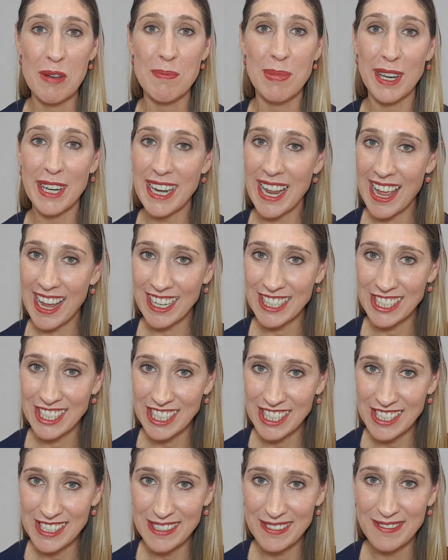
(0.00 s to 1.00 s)
But now
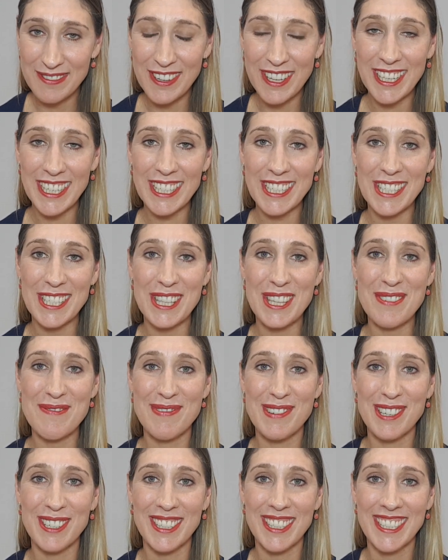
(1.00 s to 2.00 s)
she's finished the
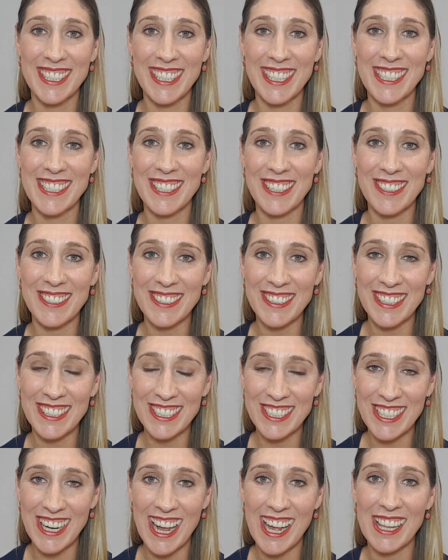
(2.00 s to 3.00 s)
book, she's on the
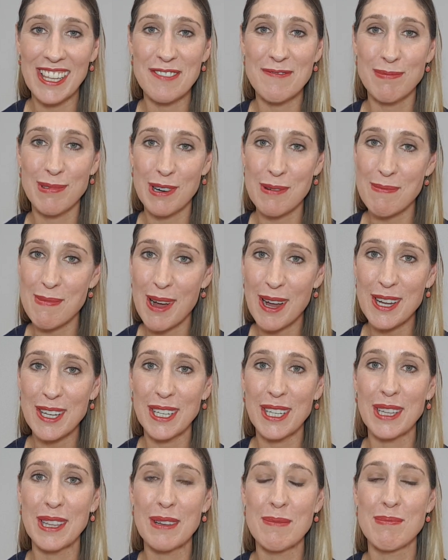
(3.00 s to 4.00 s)
trail of
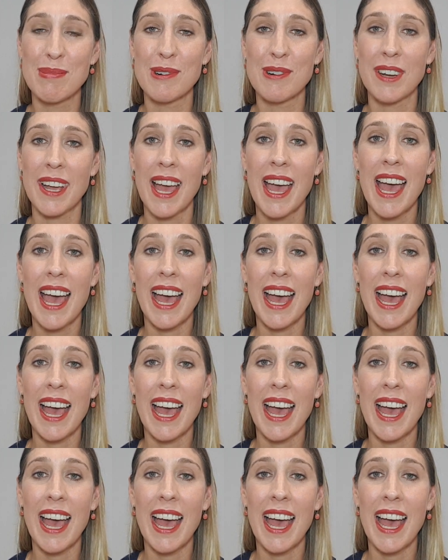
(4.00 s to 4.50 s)
promoting the book